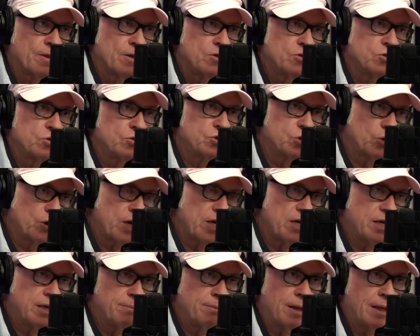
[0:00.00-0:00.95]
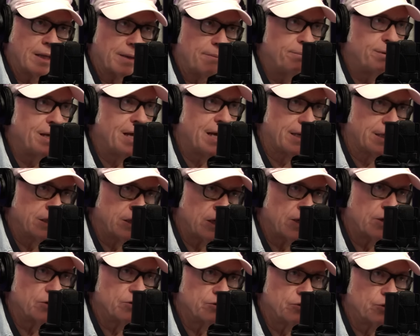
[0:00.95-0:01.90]
So it's okay you give him like a Black &
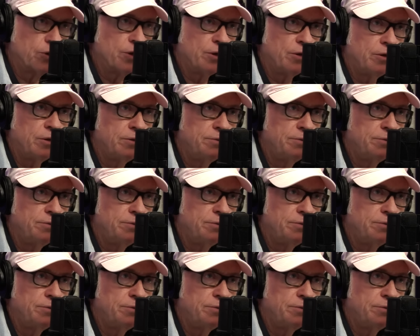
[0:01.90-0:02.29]
Decker drill.